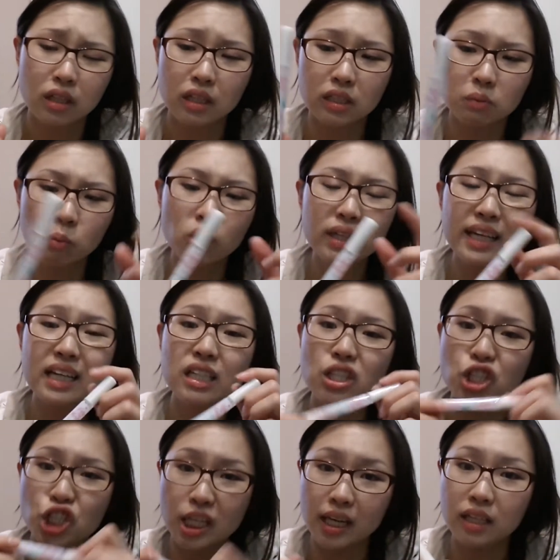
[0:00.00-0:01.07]
It's more like a
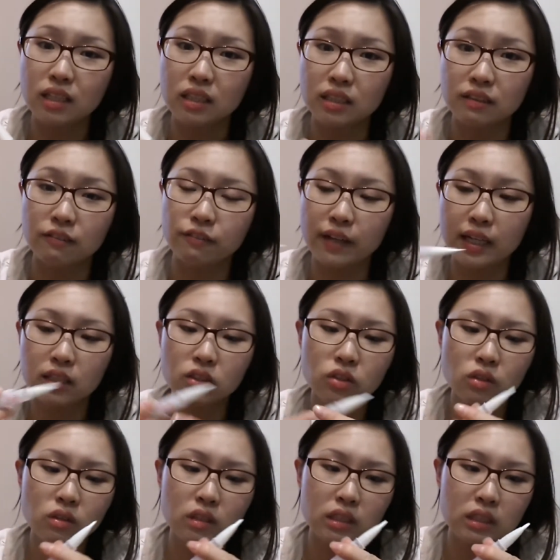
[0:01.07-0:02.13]
gel, in fact.
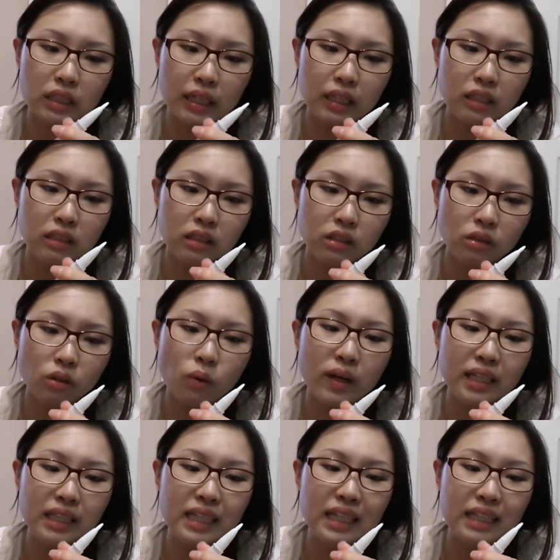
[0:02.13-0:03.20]
So it's like,
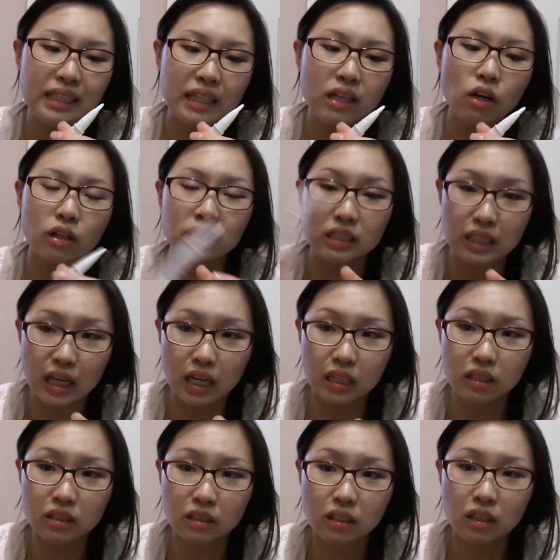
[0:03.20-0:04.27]
quite neatly
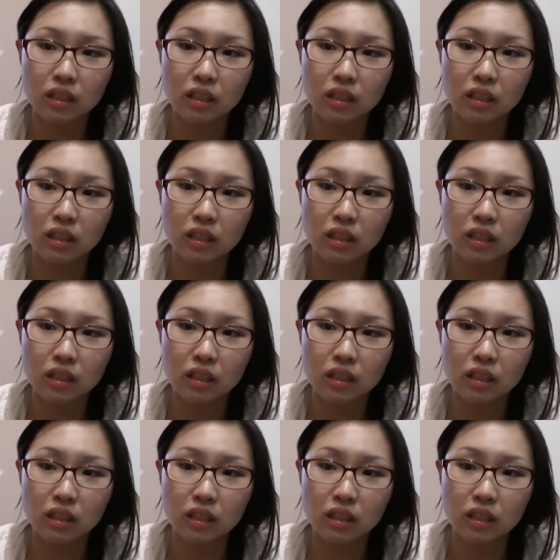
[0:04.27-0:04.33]
contained.